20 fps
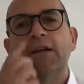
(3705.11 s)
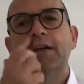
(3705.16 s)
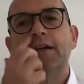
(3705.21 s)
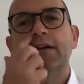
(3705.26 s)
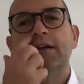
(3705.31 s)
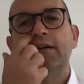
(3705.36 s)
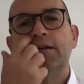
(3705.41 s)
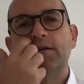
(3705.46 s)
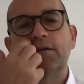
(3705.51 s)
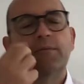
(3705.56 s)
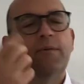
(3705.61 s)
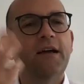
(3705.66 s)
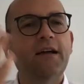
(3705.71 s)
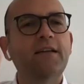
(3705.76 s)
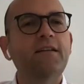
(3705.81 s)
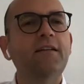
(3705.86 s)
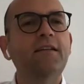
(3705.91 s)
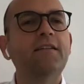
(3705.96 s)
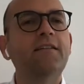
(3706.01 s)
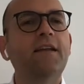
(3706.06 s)
uh, where
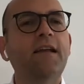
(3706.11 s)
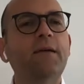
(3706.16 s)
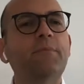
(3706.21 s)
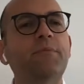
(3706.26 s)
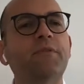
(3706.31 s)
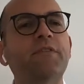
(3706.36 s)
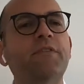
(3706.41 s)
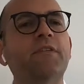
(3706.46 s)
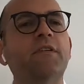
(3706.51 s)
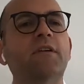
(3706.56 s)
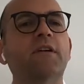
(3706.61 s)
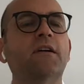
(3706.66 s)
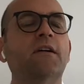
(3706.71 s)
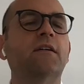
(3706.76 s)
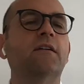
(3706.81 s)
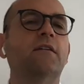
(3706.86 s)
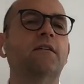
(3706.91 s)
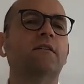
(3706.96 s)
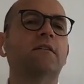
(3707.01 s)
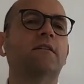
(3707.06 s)
these labs
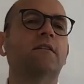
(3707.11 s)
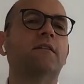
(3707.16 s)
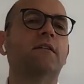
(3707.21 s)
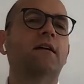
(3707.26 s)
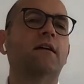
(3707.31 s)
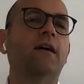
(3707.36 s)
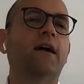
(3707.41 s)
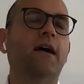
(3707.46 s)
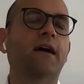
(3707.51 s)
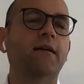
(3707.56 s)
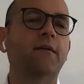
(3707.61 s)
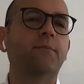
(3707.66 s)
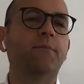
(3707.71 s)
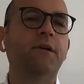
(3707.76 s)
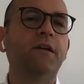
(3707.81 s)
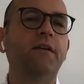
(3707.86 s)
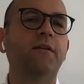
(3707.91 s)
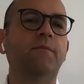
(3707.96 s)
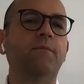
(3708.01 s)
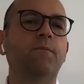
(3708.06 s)
uh, had
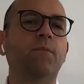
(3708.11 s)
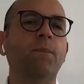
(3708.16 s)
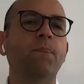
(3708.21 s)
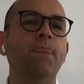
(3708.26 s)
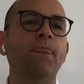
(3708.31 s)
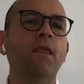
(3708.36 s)
been.